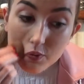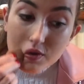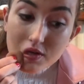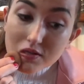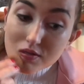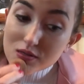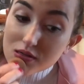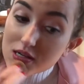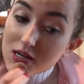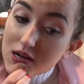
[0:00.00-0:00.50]

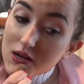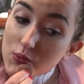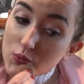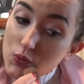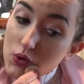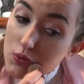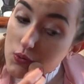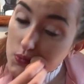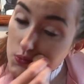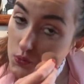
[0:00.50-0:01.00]

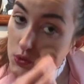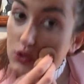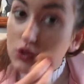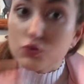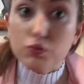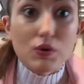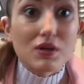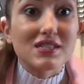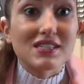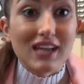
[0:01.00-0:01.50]

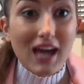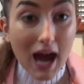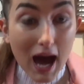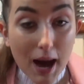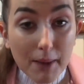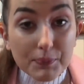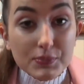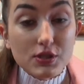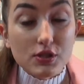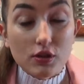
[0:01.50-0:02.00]
which was an
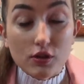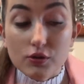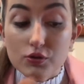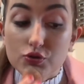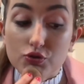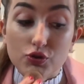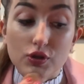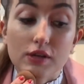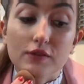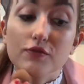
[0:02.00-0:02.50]
absolute
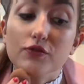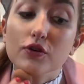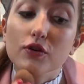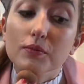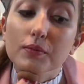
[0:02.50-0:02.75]
dream for